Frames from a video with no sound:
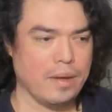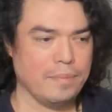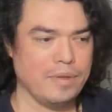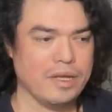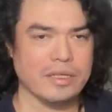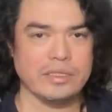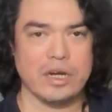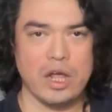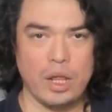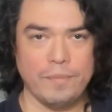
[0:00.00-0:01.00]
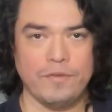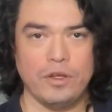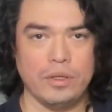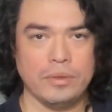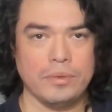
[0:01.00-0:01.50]
because they're
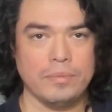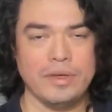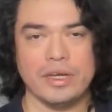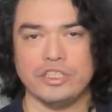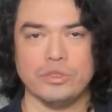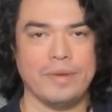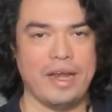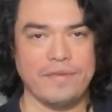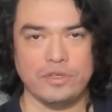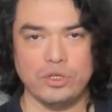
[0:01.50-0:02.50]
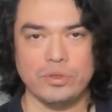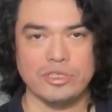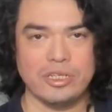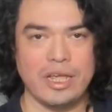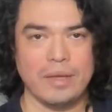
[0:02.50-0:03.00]
helpful, because you might have to use
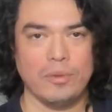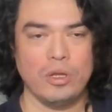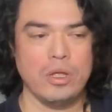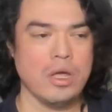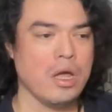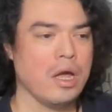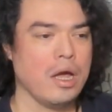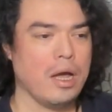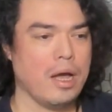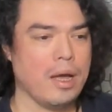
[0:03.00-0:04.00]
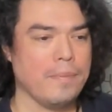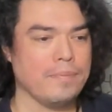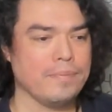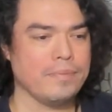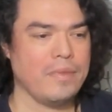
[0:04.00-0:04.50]
a table,
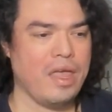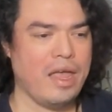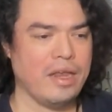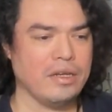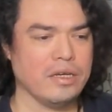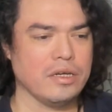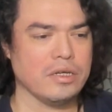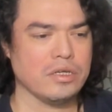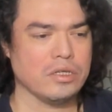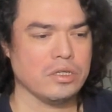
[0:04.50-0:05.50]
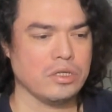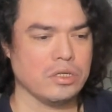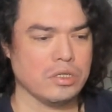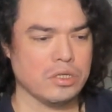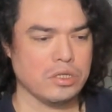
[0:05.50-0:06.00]
and
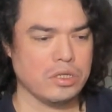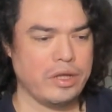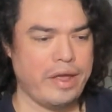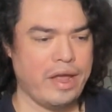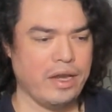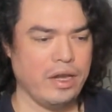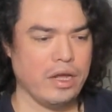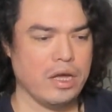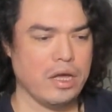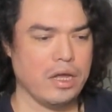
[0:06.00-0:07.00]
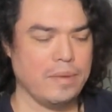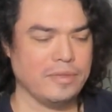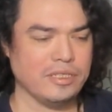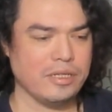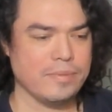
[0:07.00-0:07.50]
let me
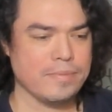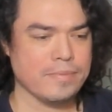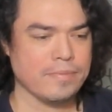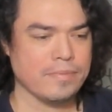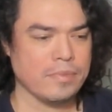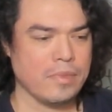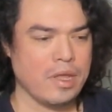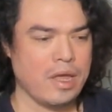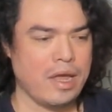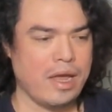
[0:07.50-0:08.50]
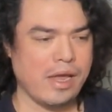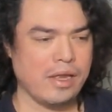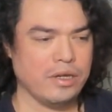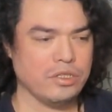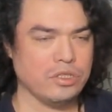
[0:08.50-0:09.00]
see,
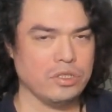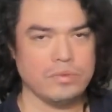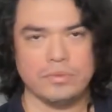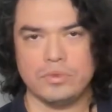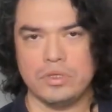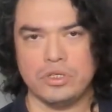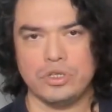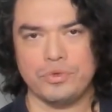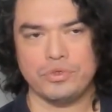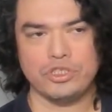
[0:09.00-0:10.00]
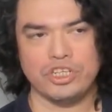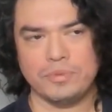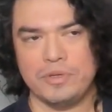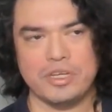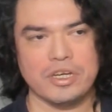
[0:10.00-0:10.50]
and just
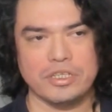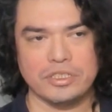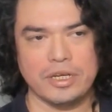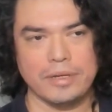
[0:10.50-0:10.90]
because